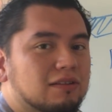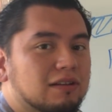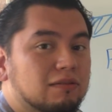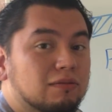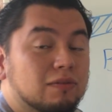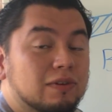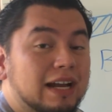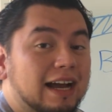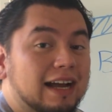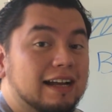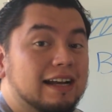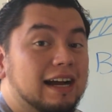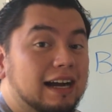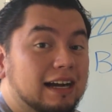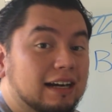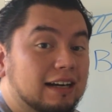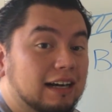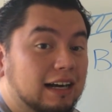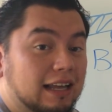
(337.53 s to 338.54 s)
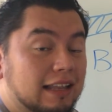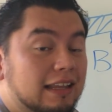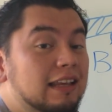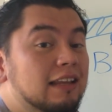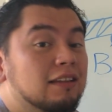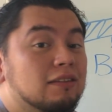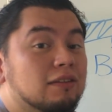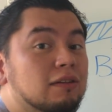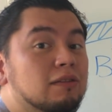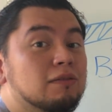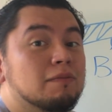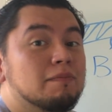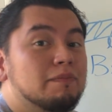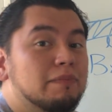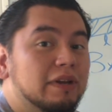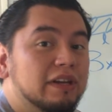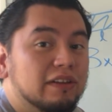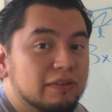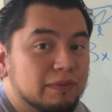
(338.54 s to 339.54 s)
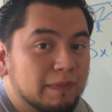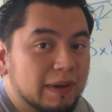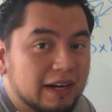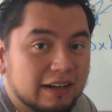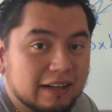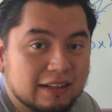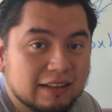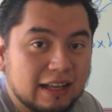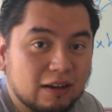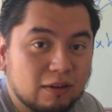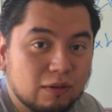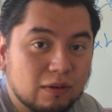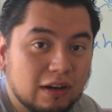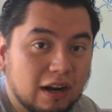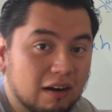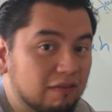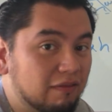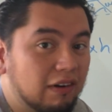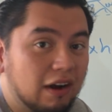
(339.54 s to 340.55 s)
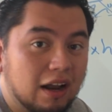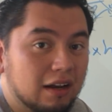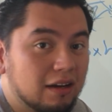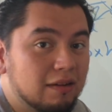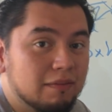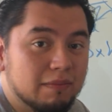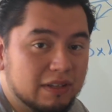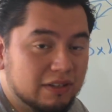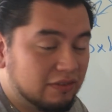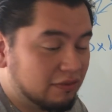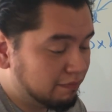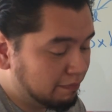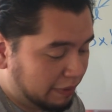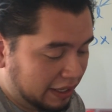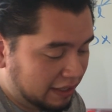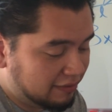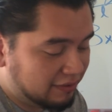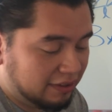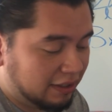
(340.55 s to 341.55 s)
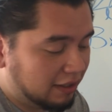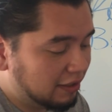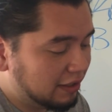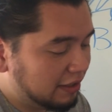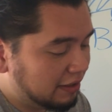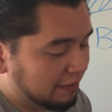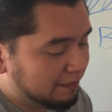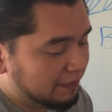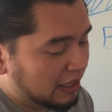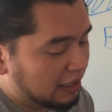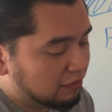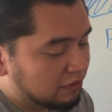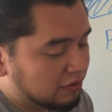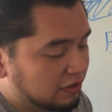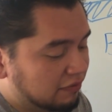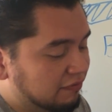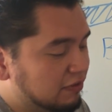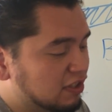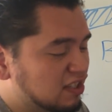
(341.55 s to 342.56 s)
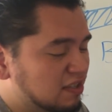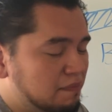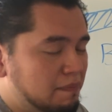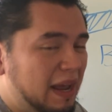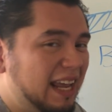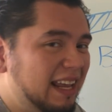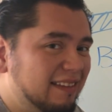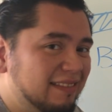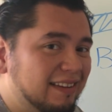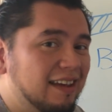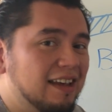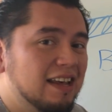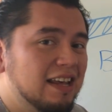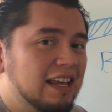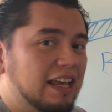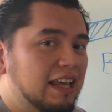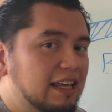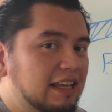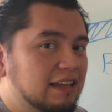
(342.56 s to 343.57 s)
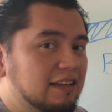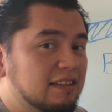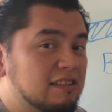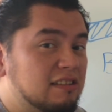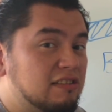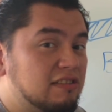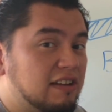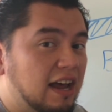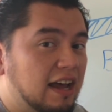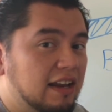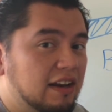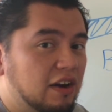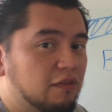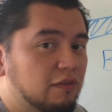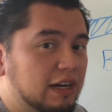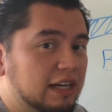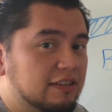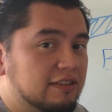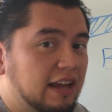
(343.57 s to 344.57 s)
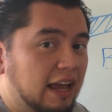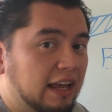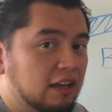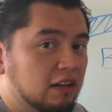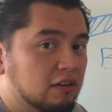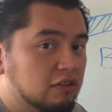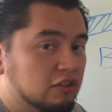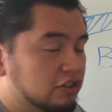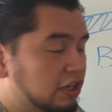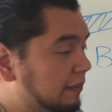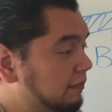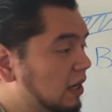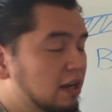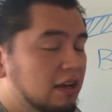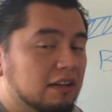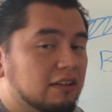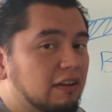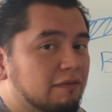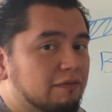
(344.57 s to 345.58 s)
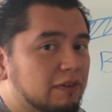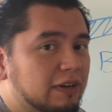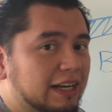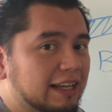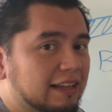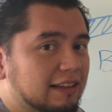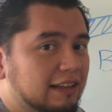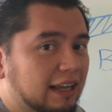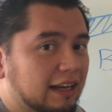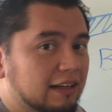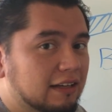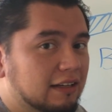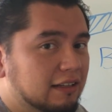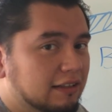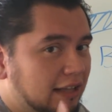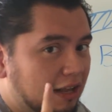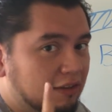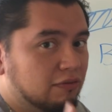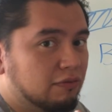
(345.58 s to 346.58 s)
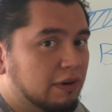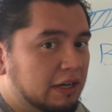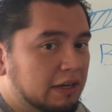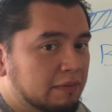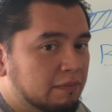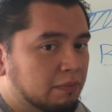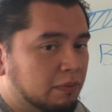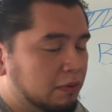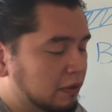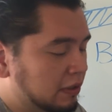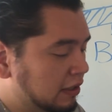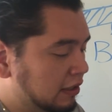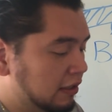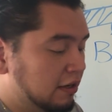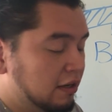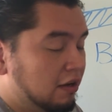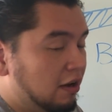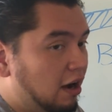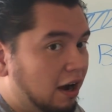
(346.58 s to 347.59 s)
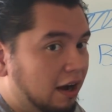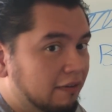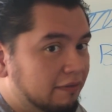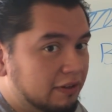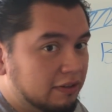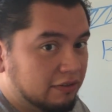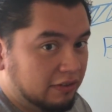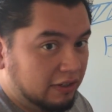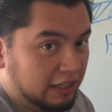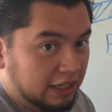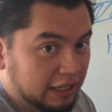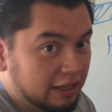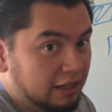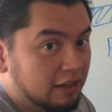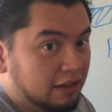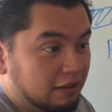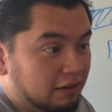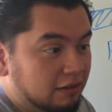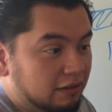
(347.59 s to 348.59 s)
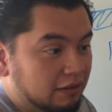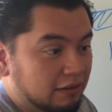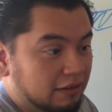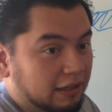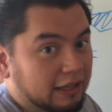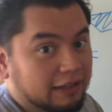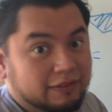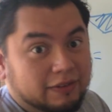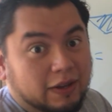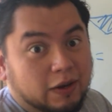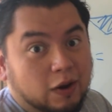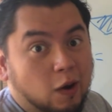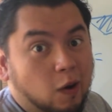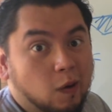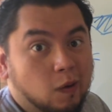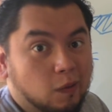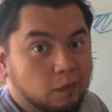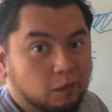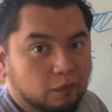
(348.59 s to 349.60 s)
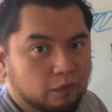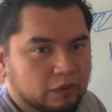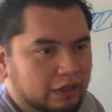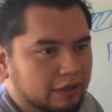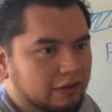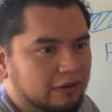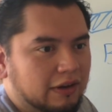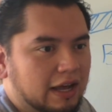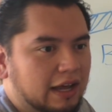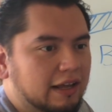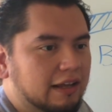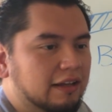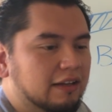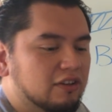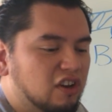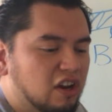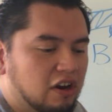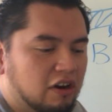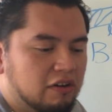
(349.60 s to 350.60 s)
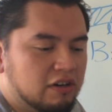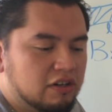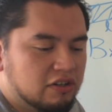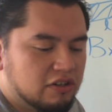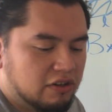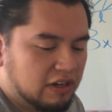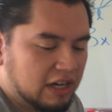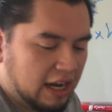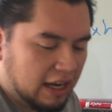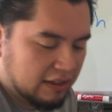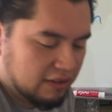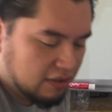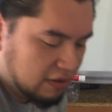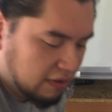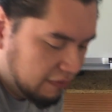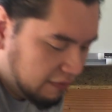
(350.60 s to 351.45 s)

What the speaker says: de una caja, adentro de un prisma rectangular. Volume is basically the amount of space inside a rectangular shape. Don't forget that. That's really important. Obviously, it's at home. You know, I encourage you guys to